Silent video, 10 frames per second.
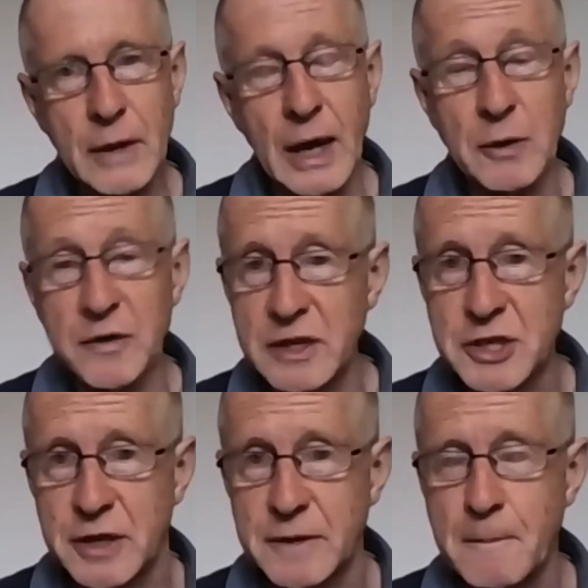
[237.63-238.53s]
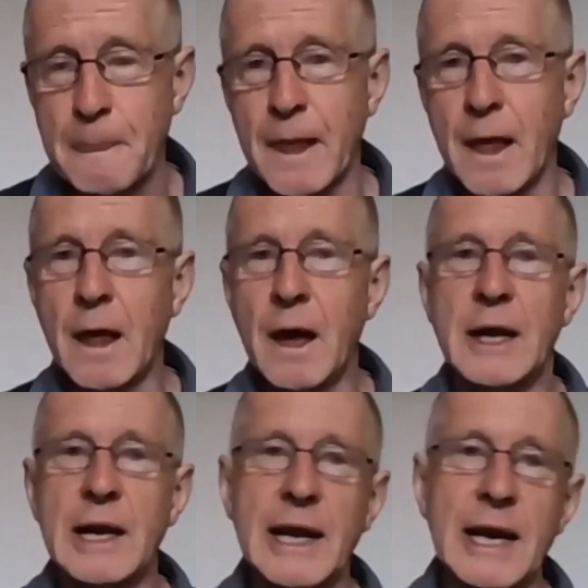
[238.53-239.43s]
And he was injured and he
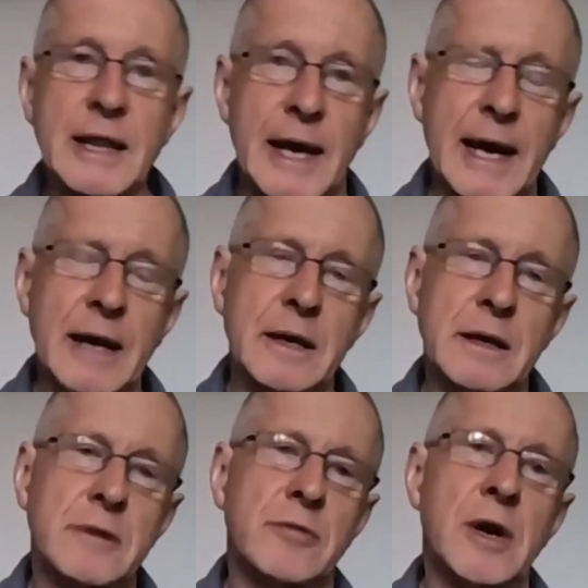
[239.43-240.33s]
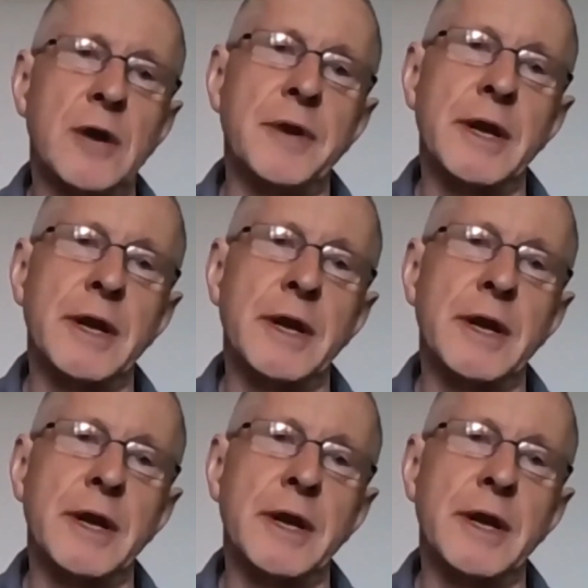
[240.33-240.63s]
lay there groaning